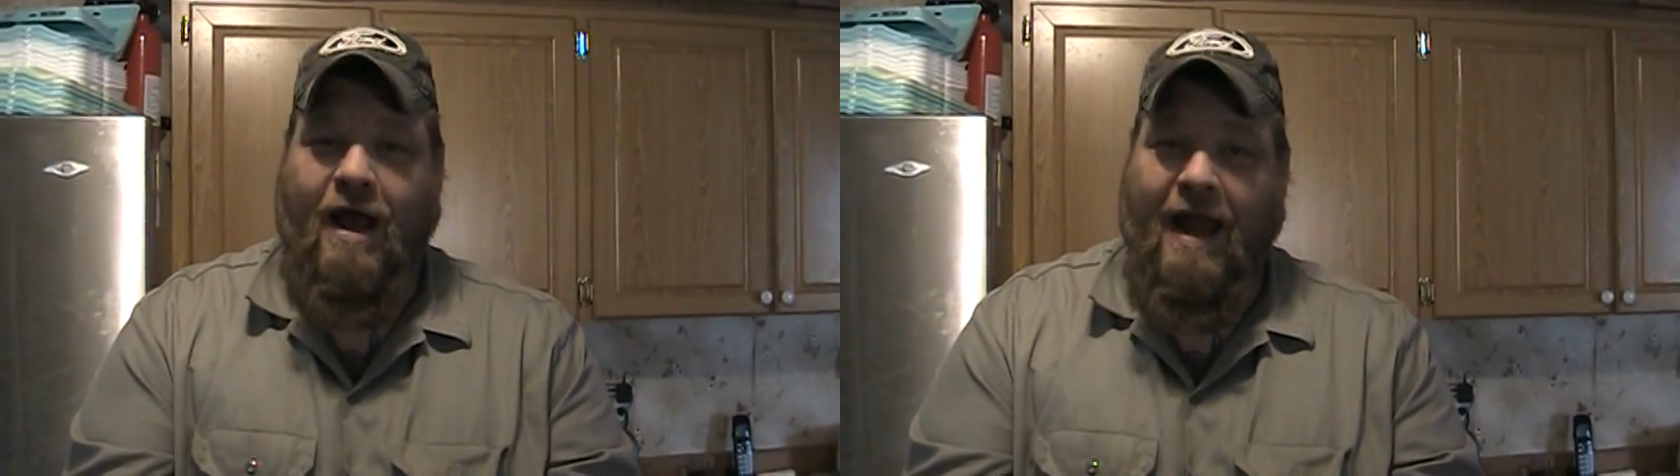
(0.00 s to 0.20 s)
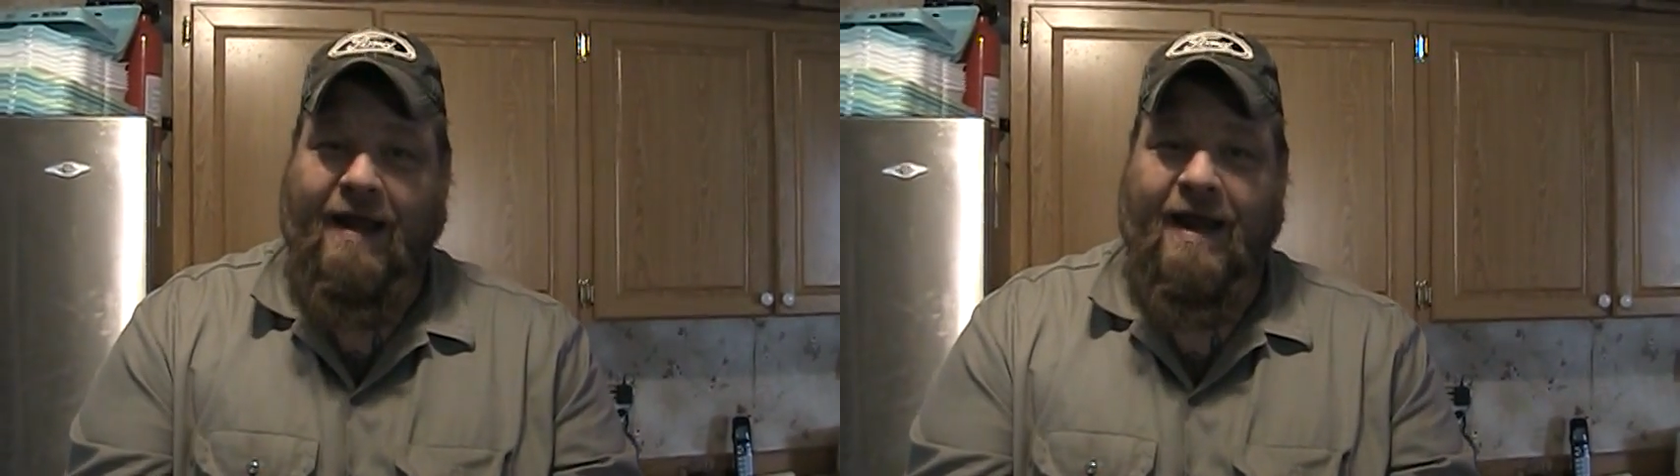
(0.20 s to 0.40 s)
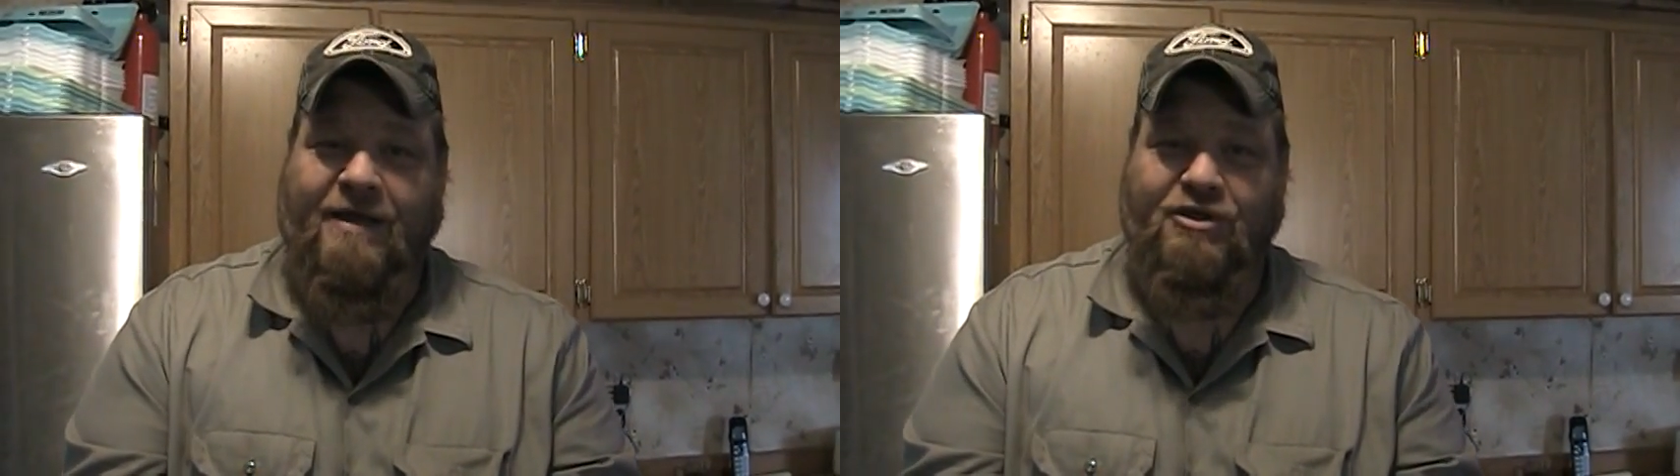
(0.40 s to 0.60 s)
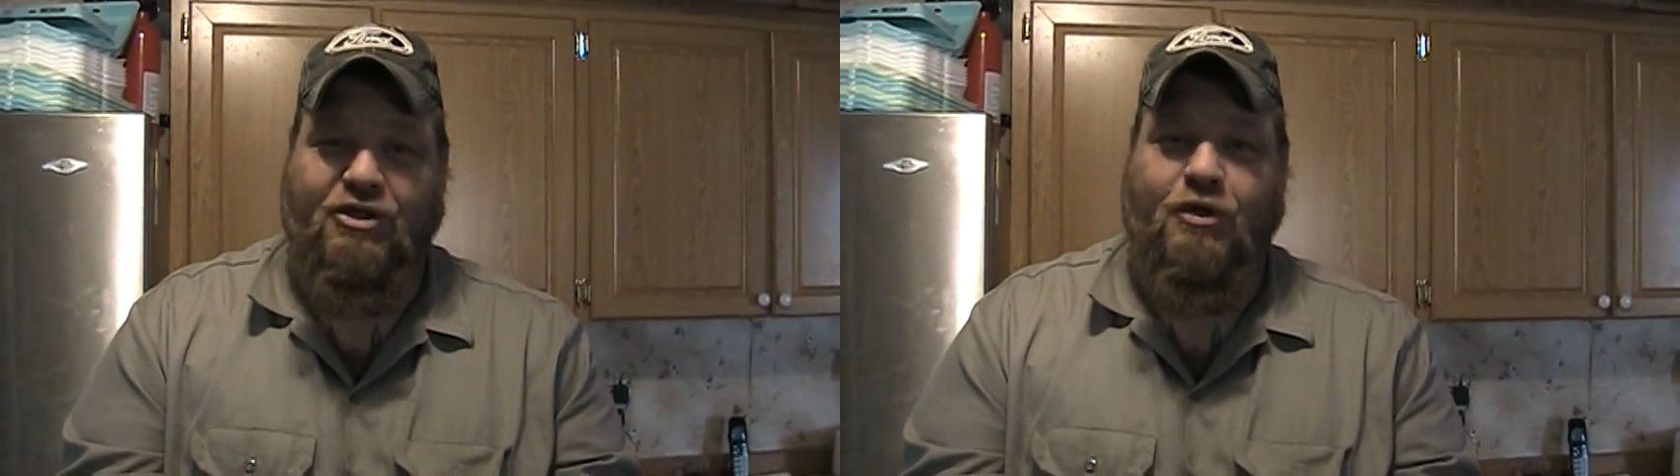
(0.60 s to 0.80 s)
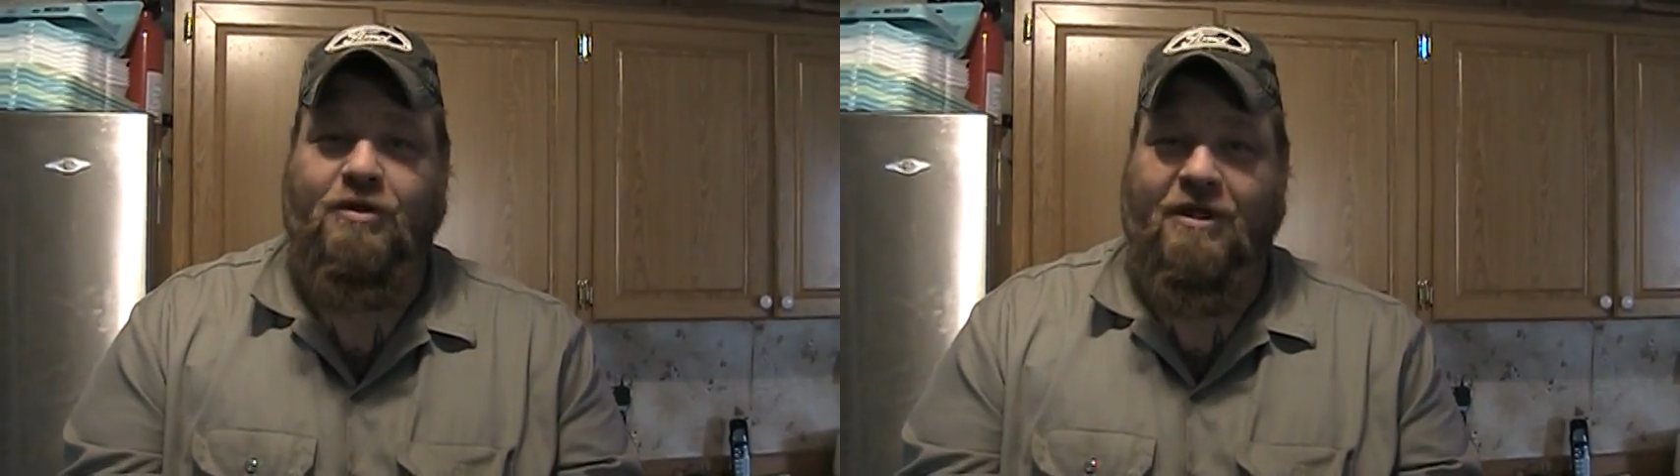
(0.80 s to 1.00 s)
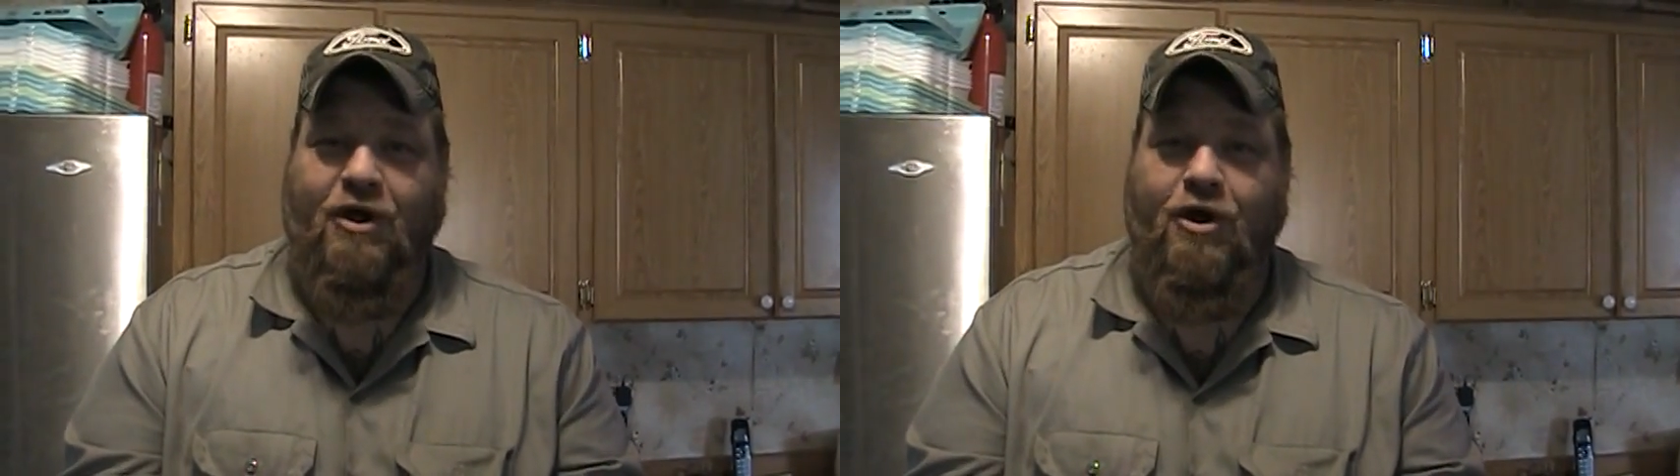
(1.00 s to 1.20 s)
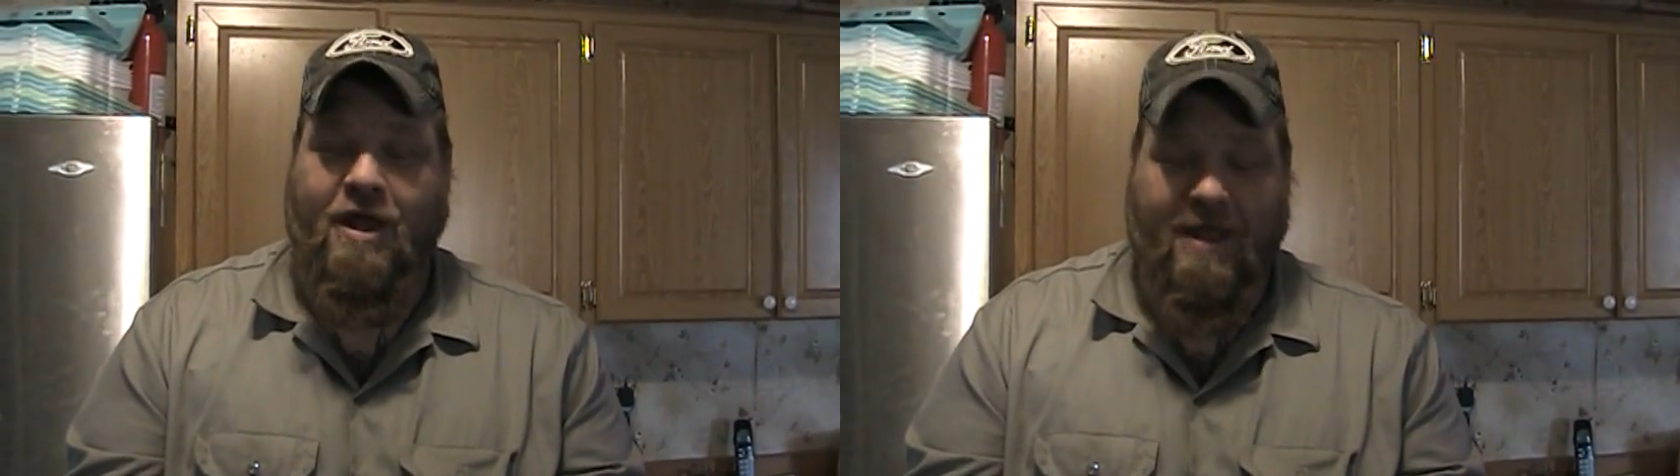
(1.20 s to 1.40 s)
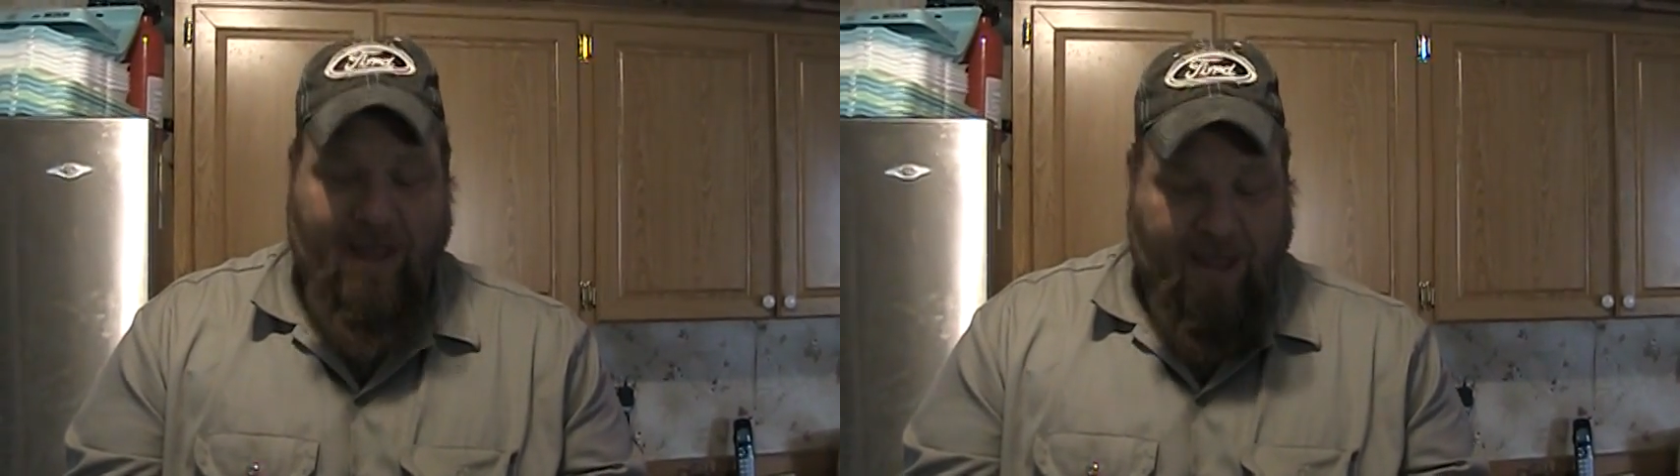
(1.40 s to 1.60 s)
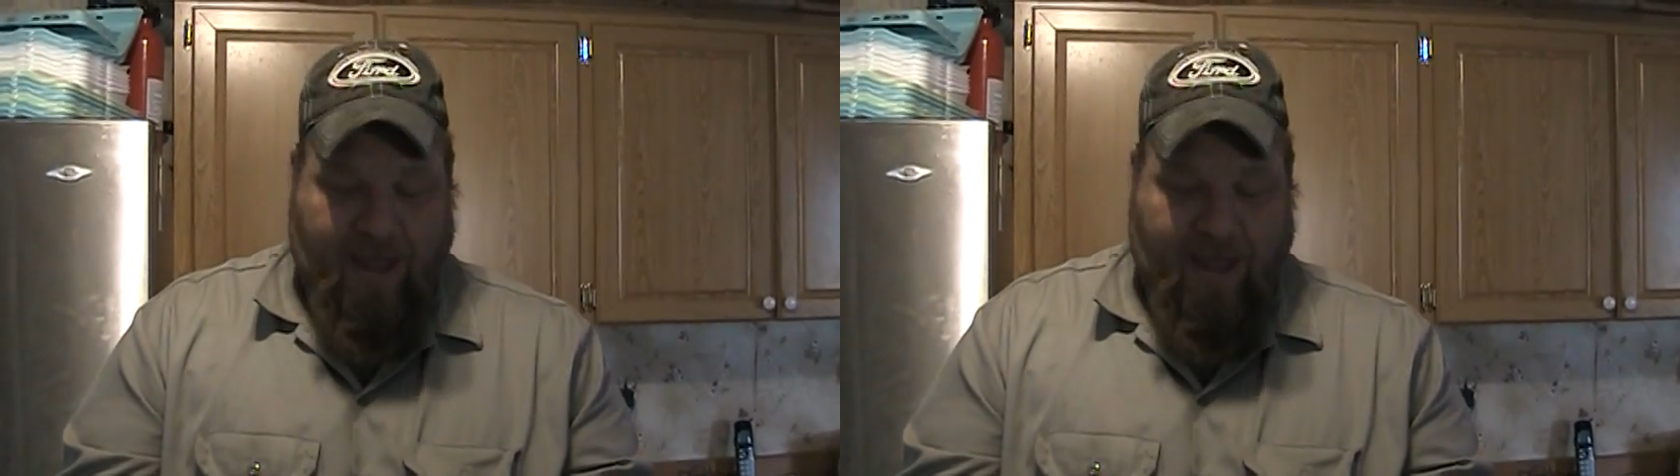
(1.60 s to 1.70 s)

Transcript: I like nice, juicy turkey.